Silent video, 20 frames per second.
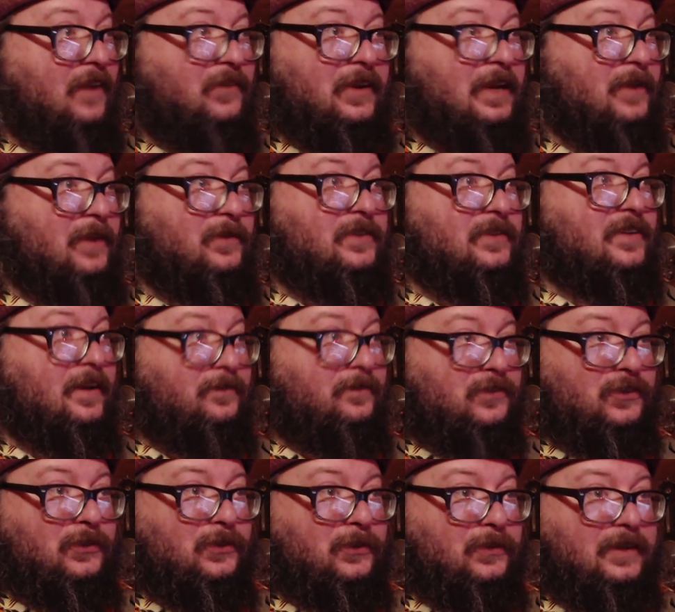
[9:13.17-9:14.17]
he was up
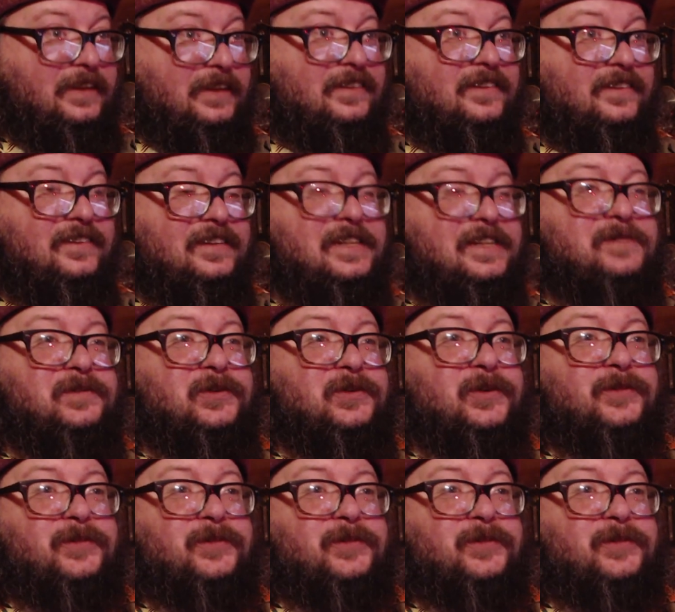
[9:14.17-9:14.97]
to, it seemed to have